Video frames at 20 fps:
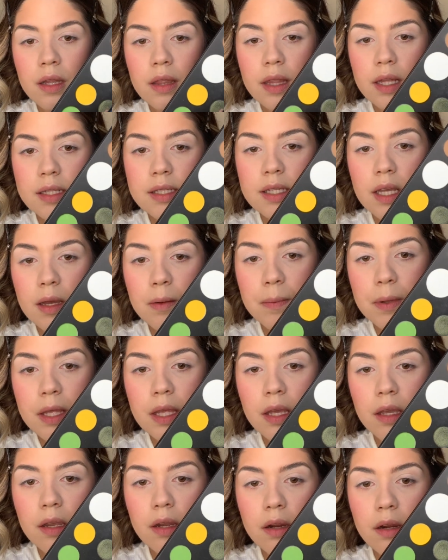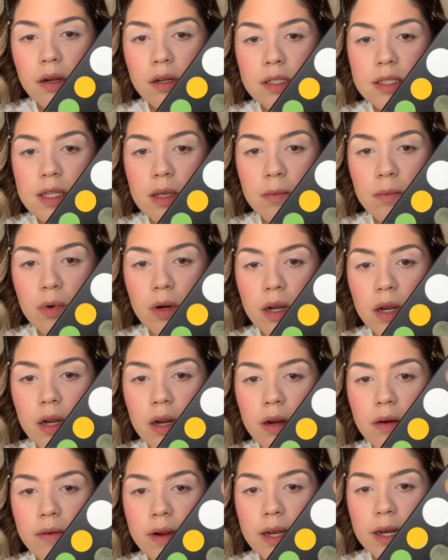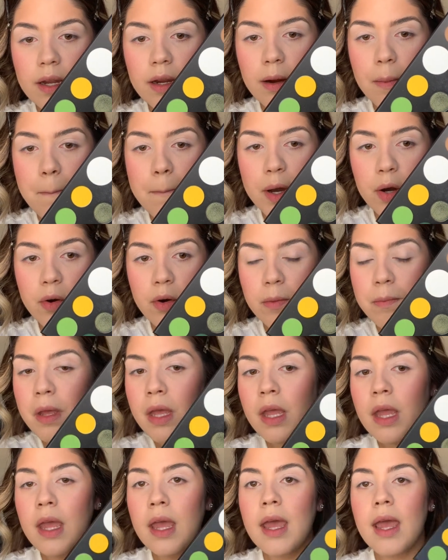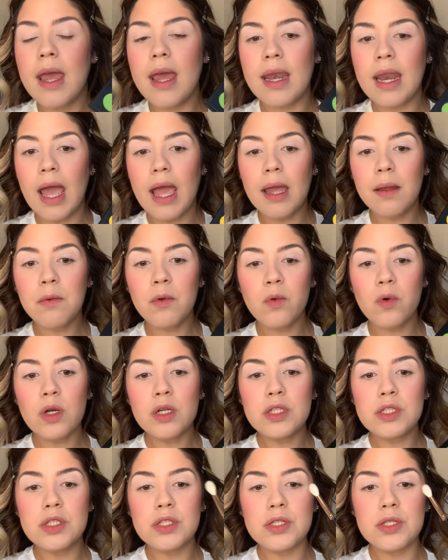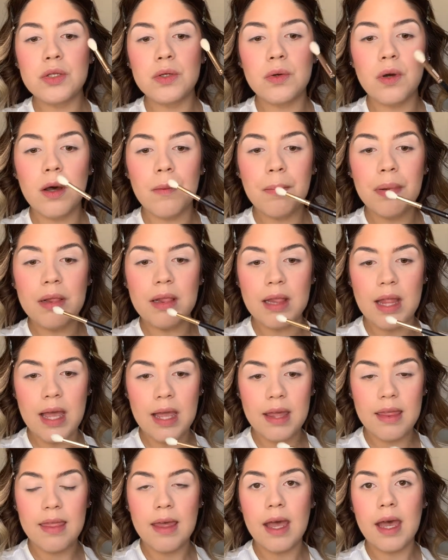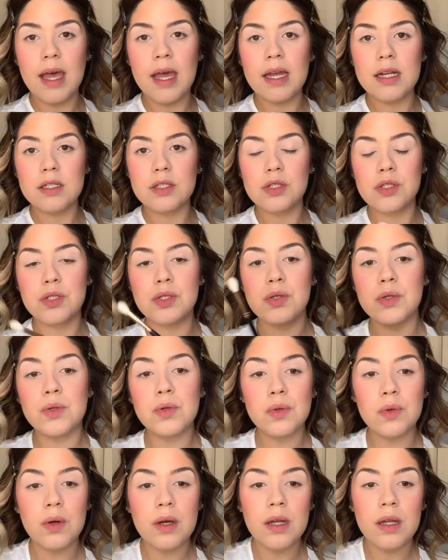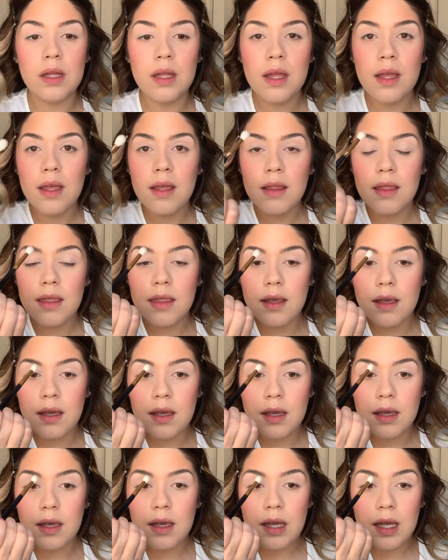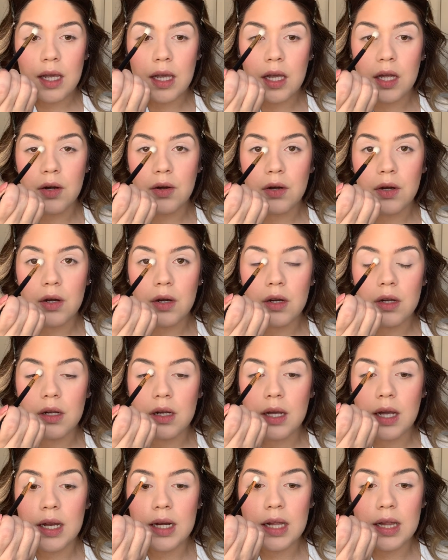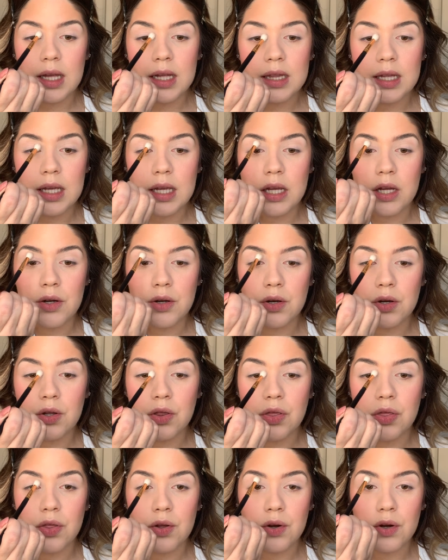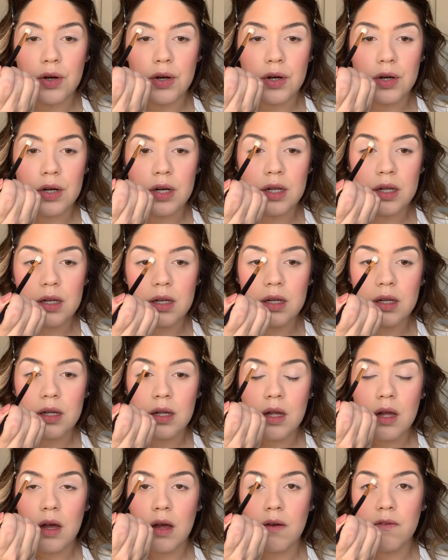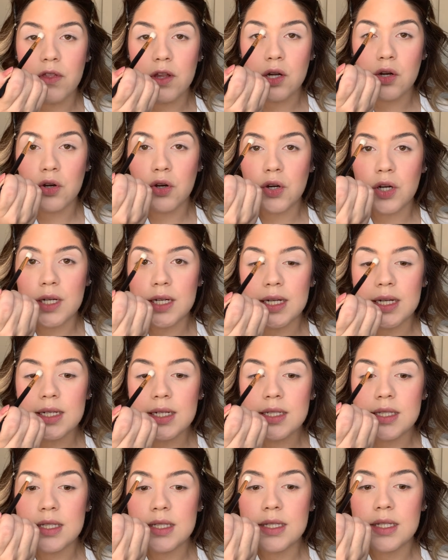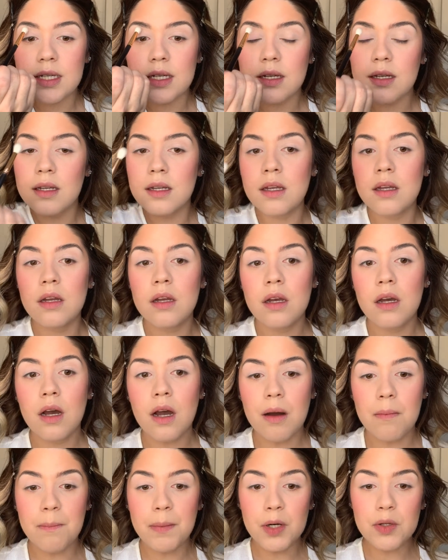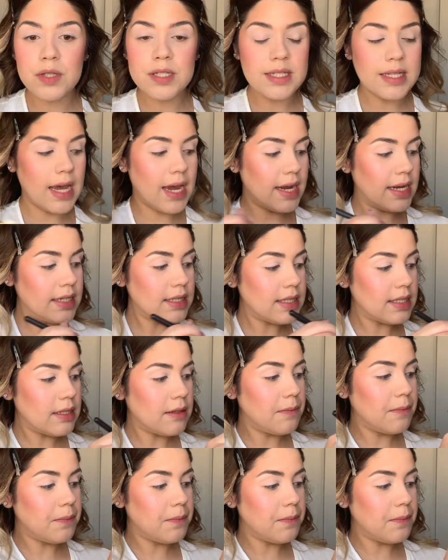that's up here somewhere, right here, boom. And I'm going to apply that to the inner, kind of like the inner third of the crease on both sides.